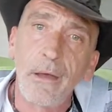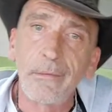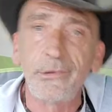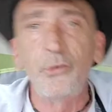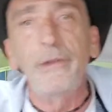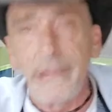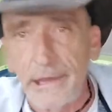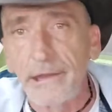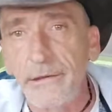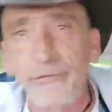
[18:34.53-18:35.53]

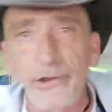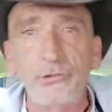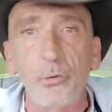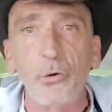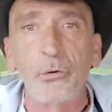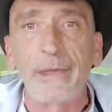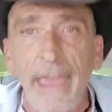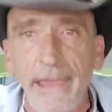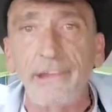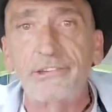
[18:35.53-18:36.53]
unique
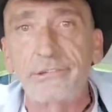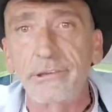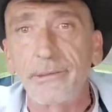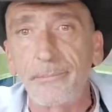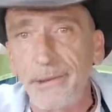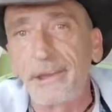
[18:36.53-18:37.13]
individual case